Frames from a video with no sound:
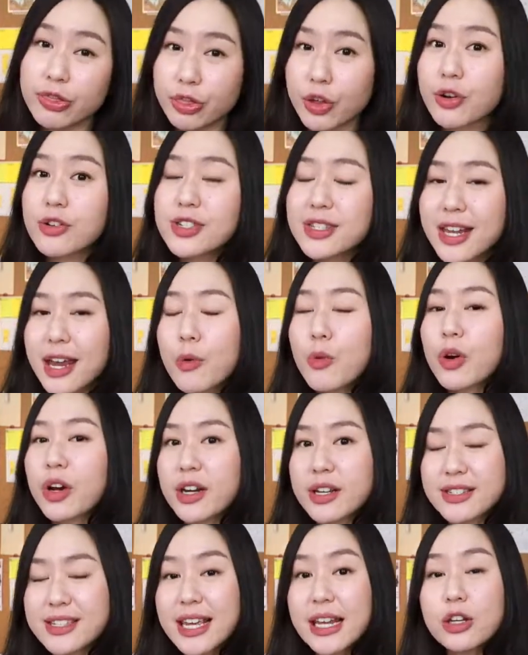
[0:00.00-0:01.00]
Thursday we're
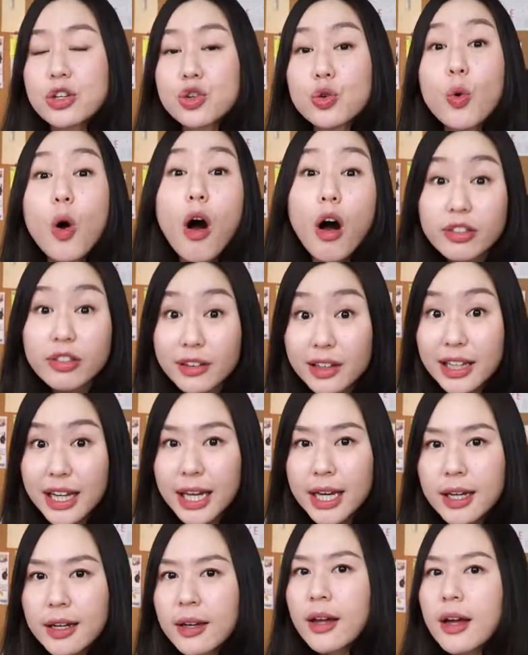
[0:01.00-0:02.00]
gonna send you all the link